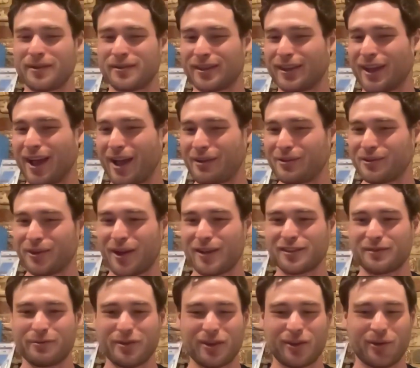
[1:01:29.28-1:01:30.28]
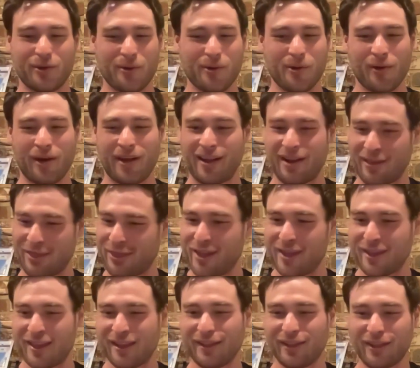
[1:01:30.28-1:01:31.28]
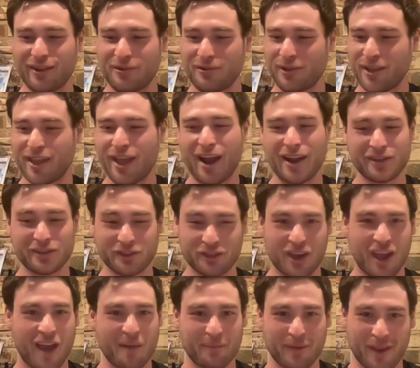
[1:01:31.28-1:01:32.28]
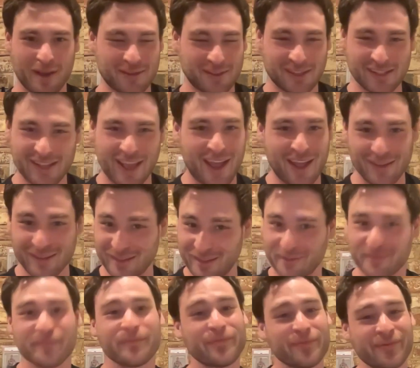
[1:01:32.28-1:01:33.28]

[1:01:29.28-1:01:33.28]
is a guy who tries to be cool, and I think he literally got his job because he's handsome.